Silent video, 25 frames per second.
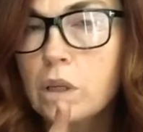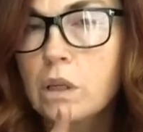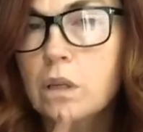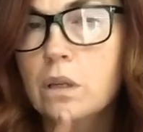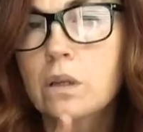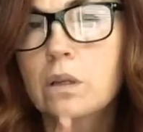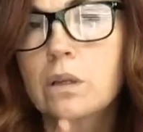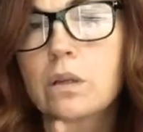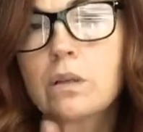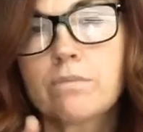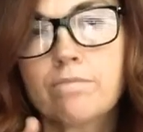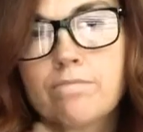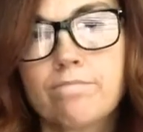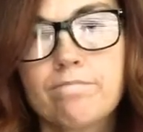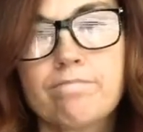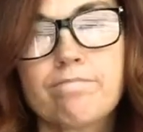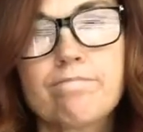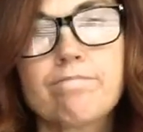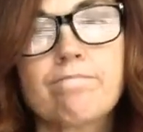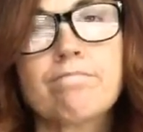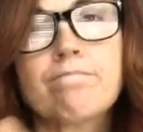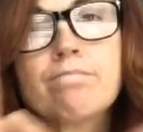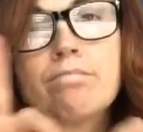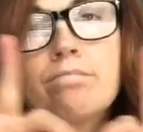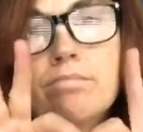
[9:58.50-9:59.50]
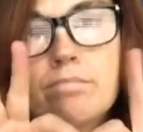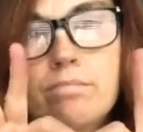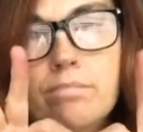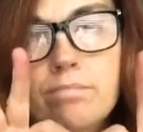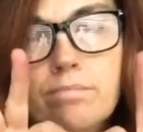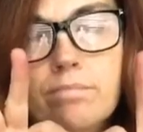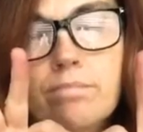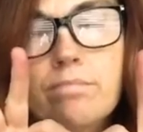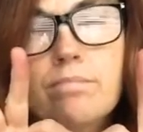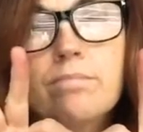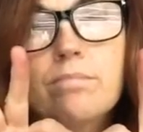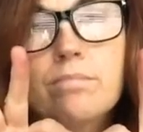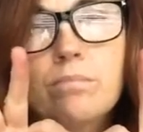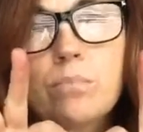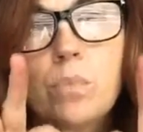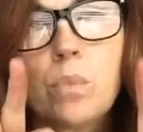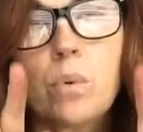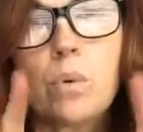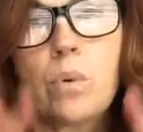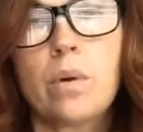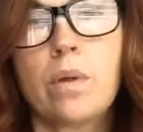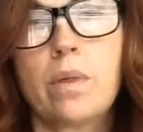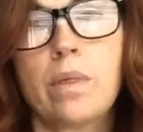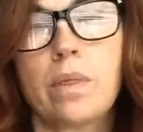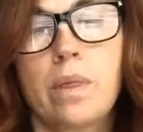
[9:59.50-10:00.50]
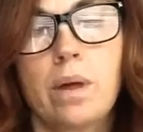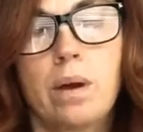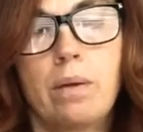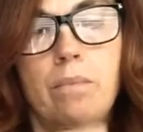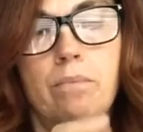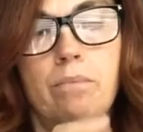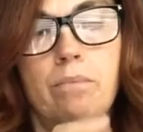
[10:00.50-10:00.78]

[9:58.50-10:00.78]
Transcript: important to make sure that you don't forget it.